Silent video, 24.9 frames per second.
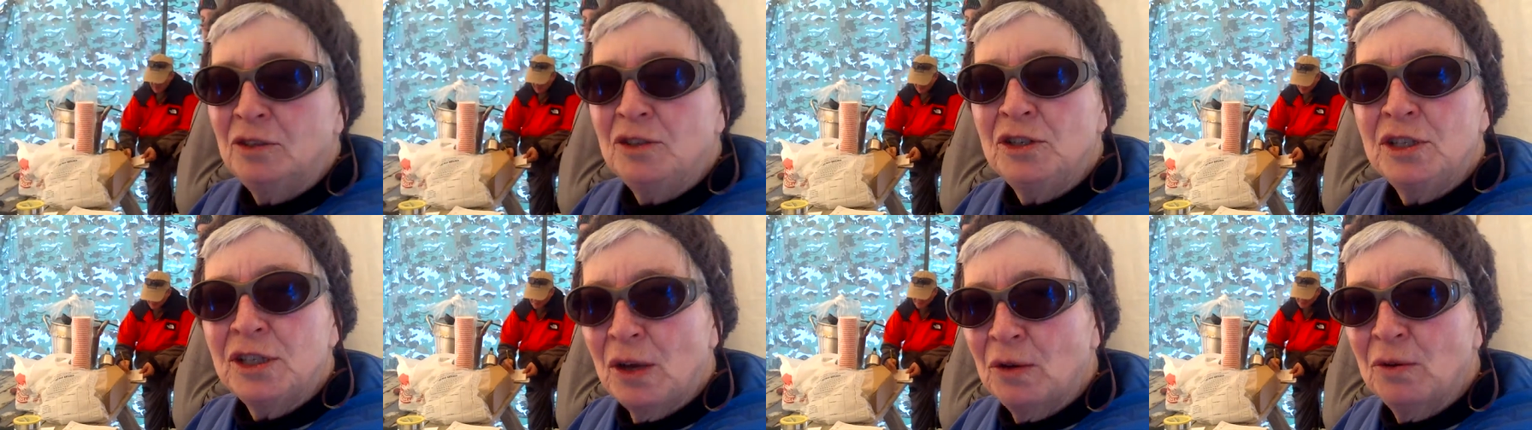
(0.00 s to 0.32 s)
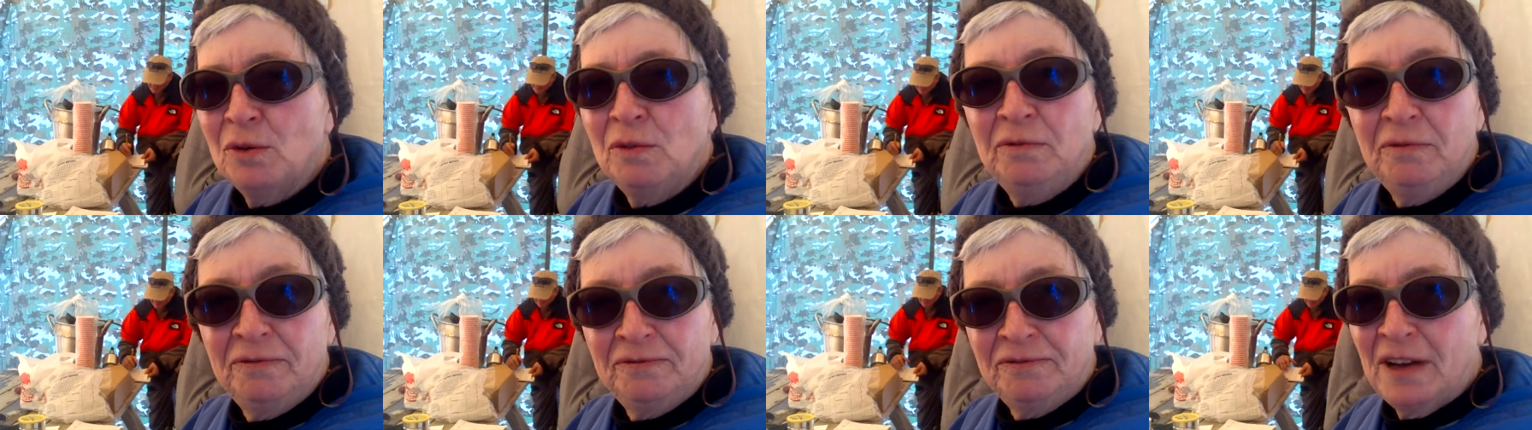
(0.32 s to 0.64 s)

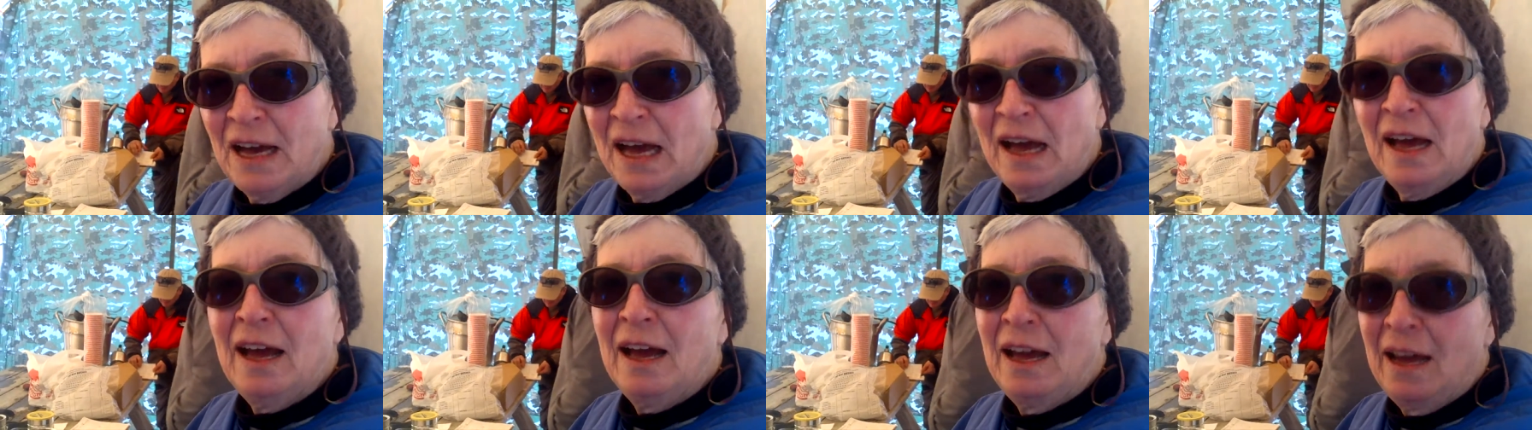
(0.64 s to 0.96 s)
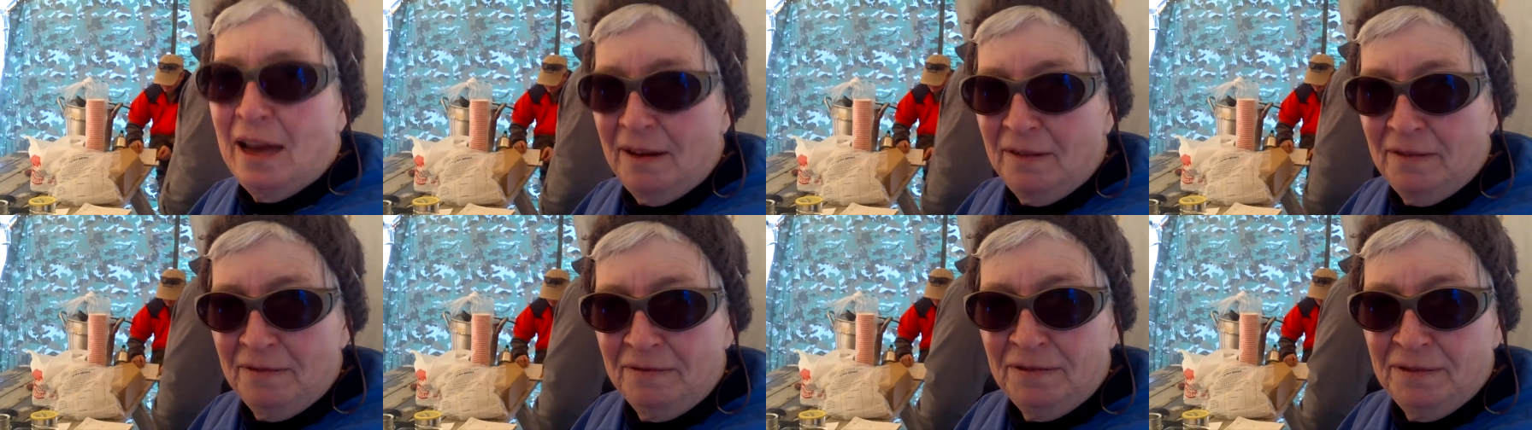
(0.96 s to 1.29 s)
Zone
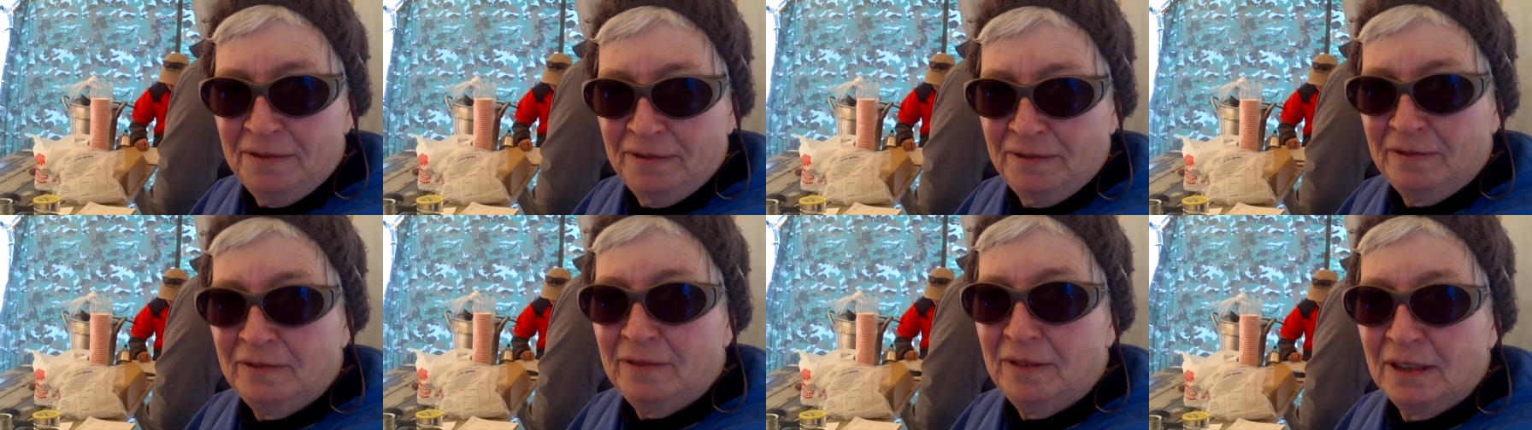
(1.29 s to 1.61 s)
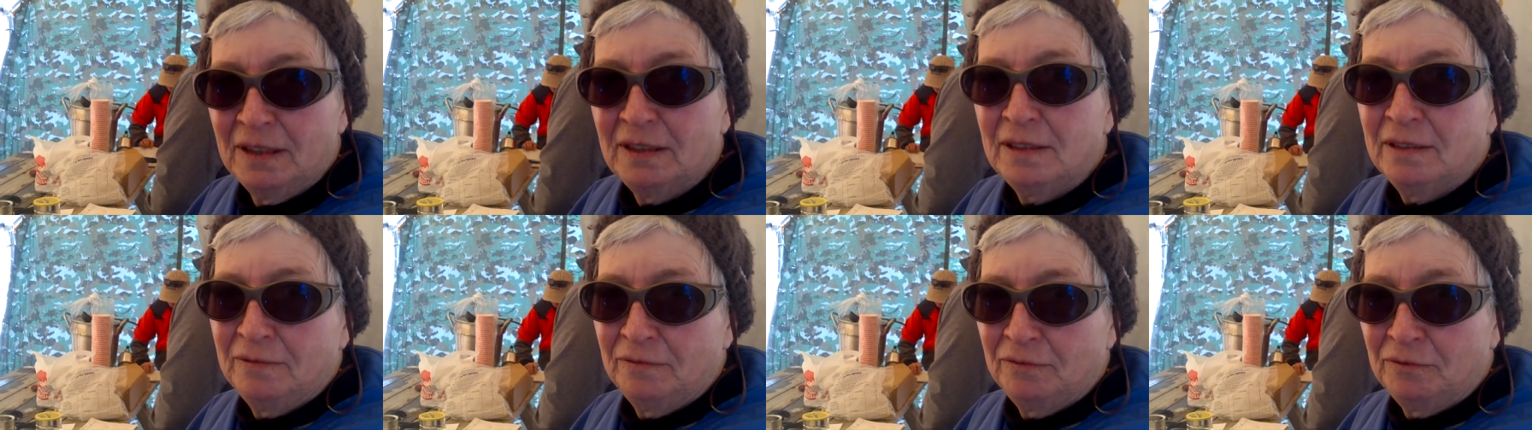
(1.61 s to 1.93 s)
5,
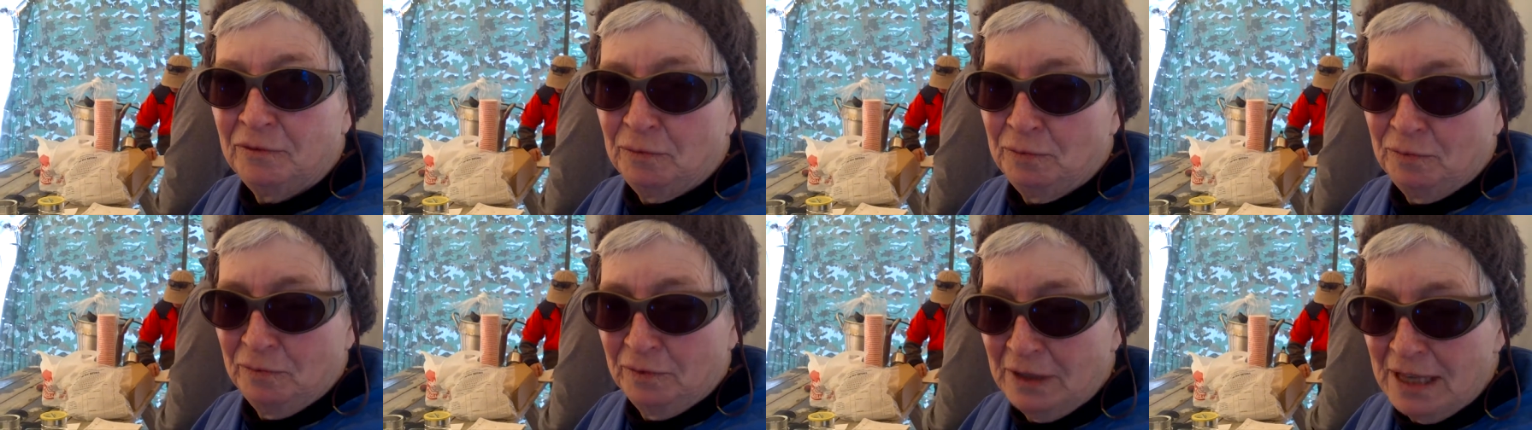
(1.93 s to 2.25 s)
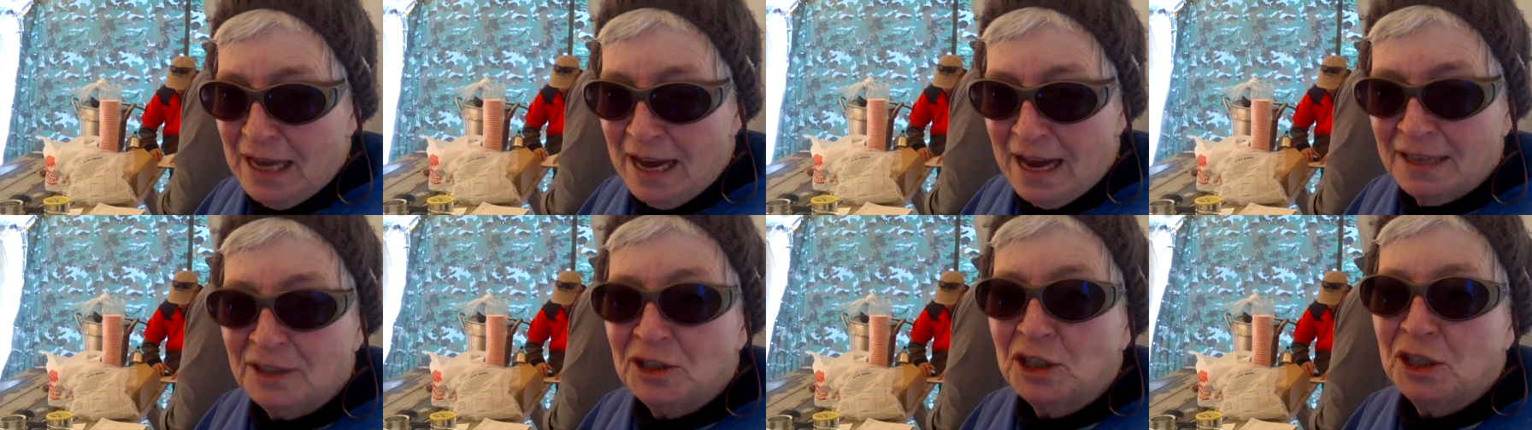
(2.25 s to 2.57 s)

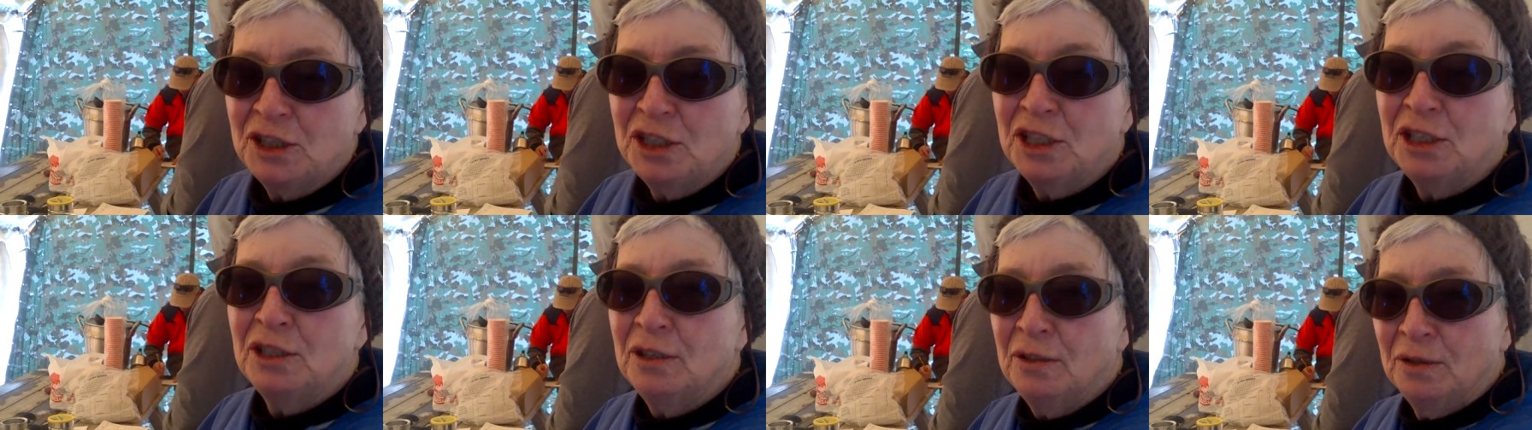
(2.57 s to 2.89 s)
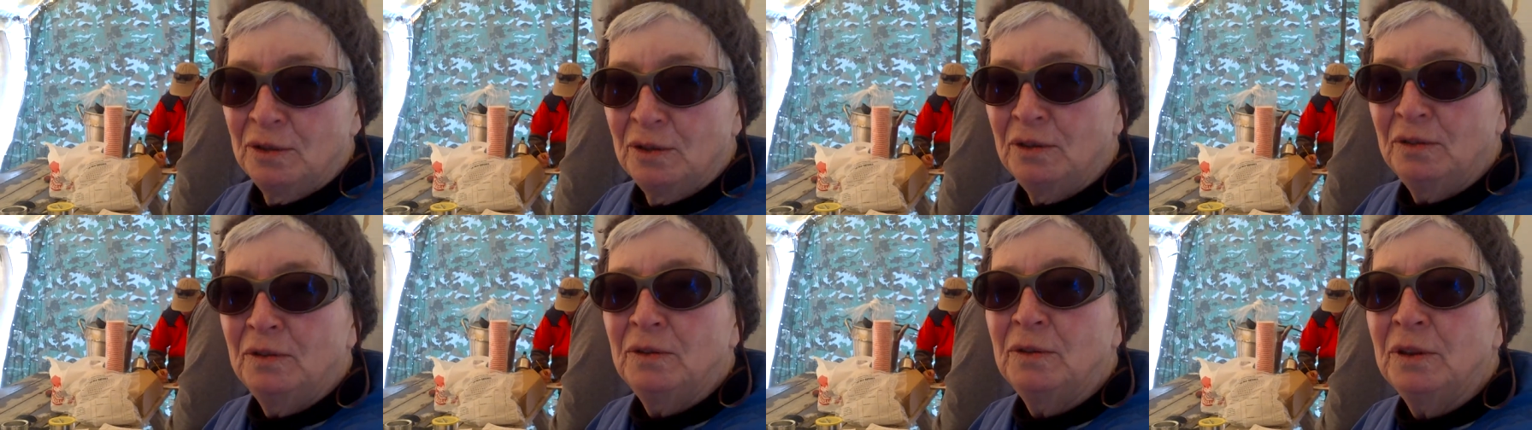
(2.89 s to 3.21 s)
last
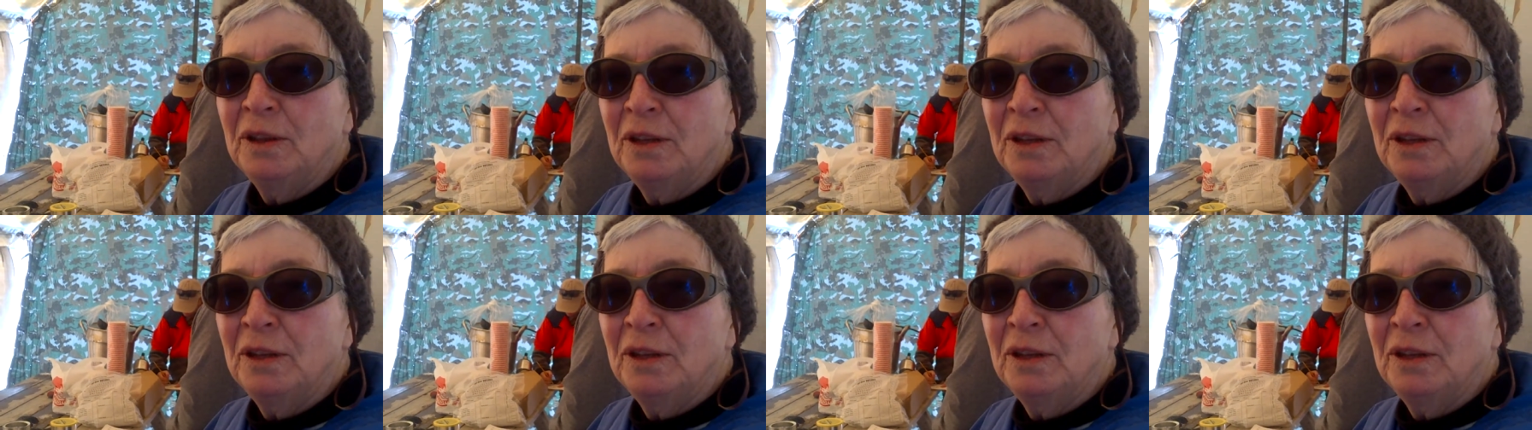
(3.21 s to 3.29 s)
year,